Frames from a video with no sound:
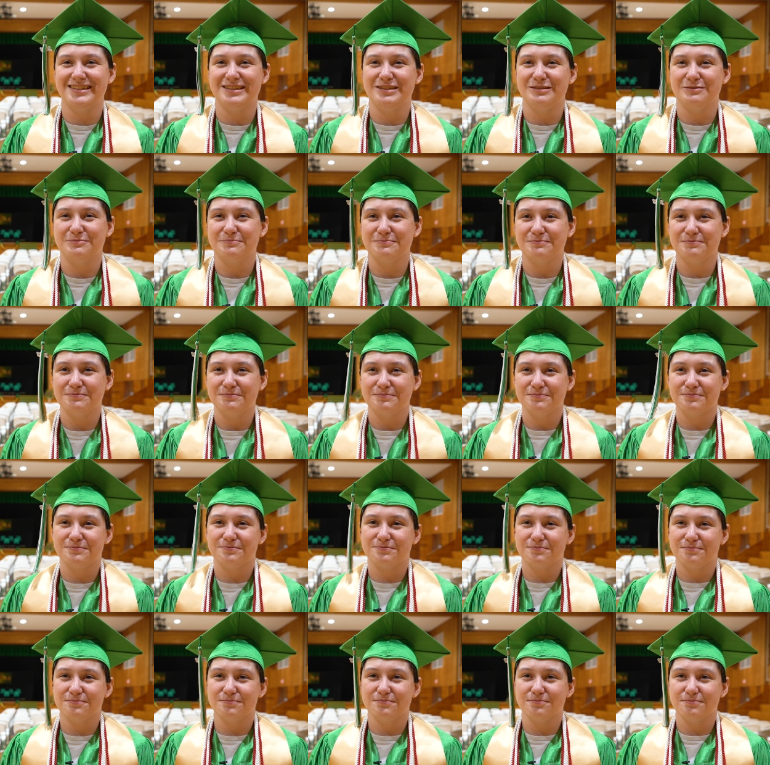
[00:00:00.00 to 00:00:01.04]

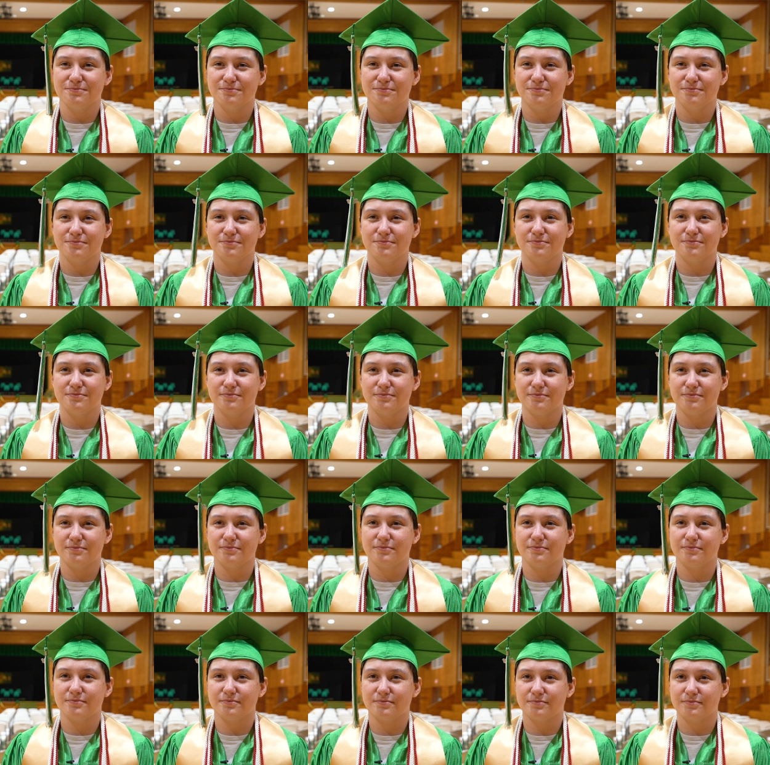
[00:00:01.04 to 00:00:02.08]

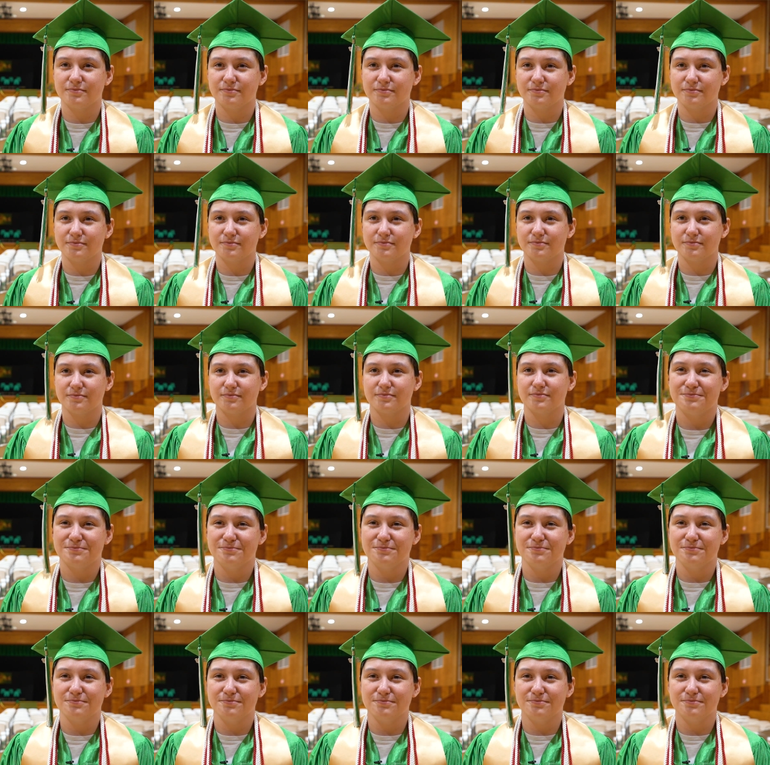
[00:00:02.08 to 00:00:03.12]

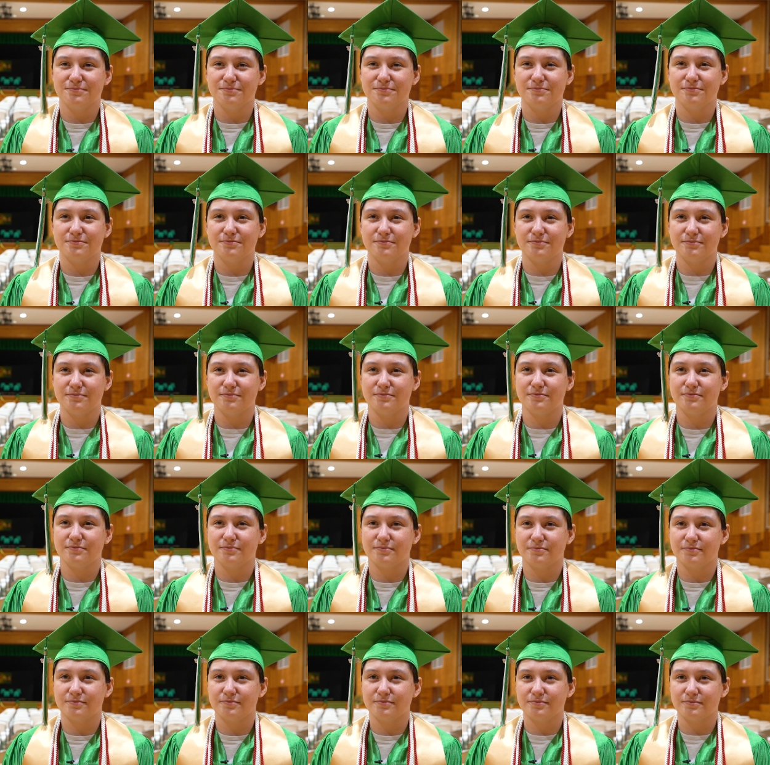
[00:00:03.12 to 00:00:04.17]

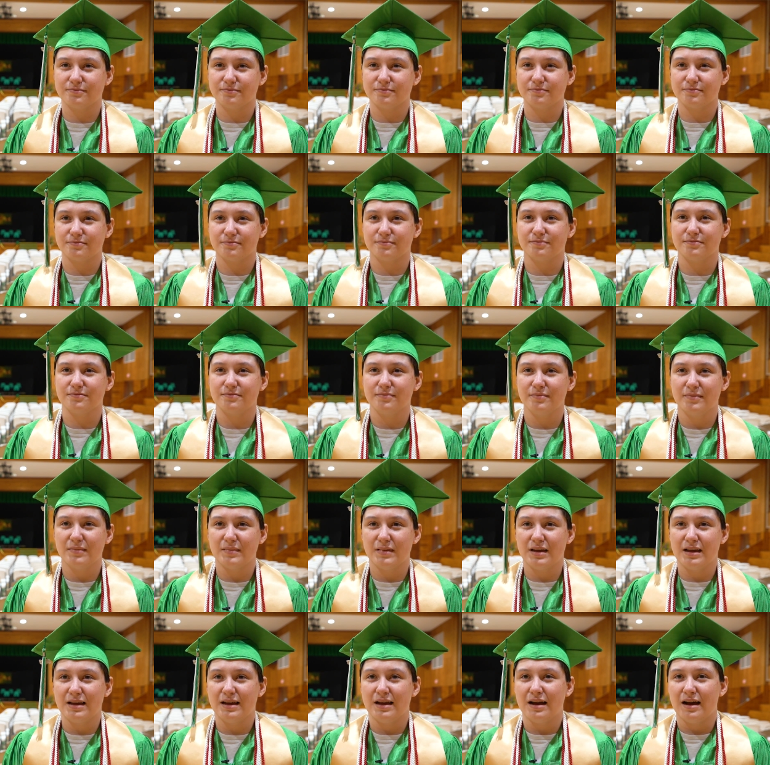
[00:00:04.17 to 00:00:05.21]

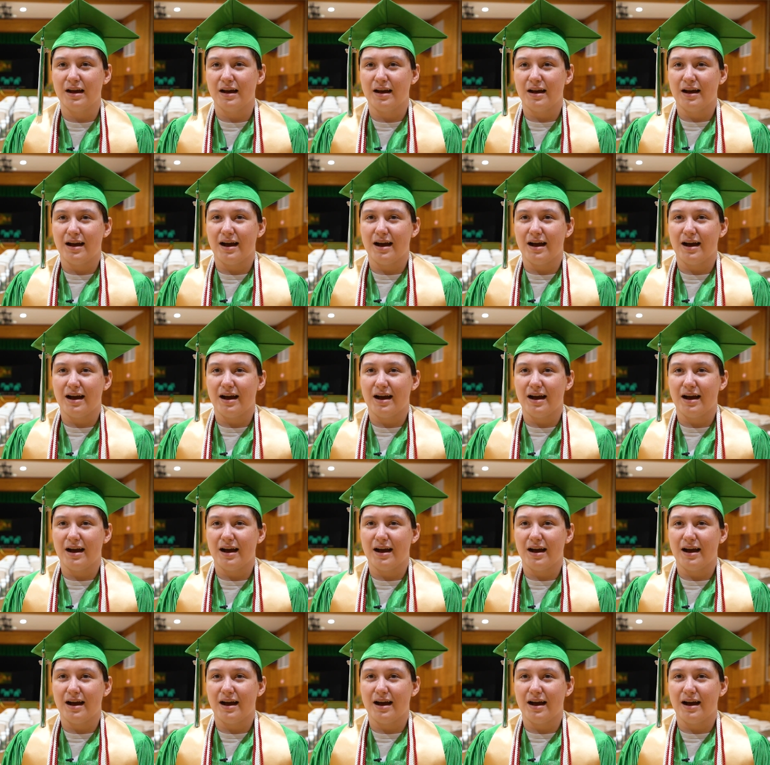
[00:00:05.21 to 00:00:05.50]
(no one is talking)